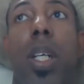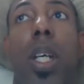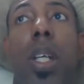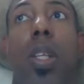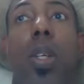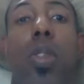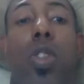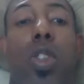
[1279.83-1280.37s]

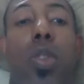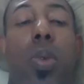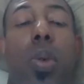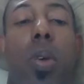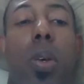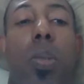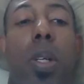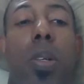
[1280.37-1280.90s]
Those two
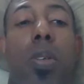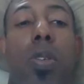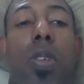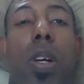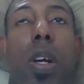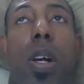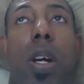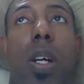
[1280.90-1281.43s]
hormones
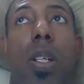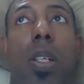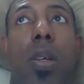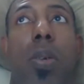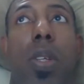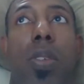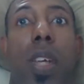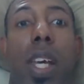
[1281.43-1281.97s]
are
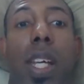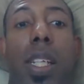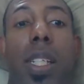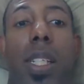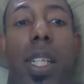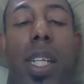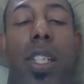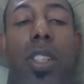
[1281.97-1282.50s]
known as
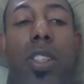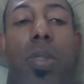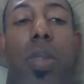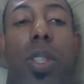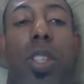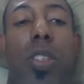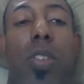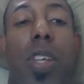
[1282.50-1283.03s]
ADH,
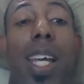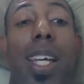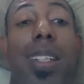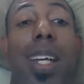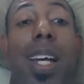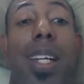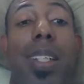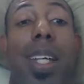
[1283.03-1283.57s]
which is
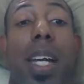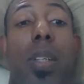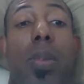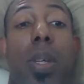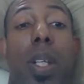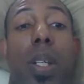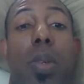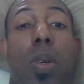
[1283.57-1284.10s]

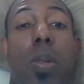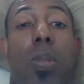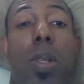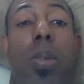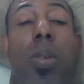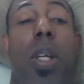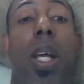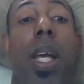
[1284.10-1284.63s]
anti-diuretic
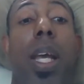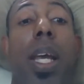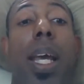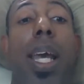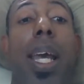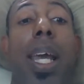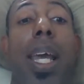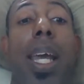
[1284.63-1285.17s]
hormone,
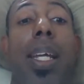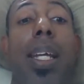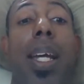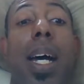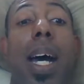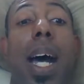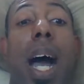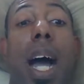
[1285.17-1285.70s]
and
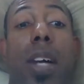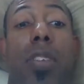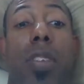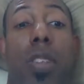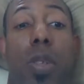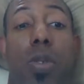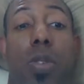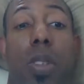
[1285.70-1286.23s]

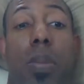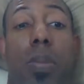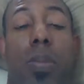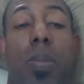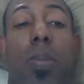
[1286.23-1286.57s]
oxytocin.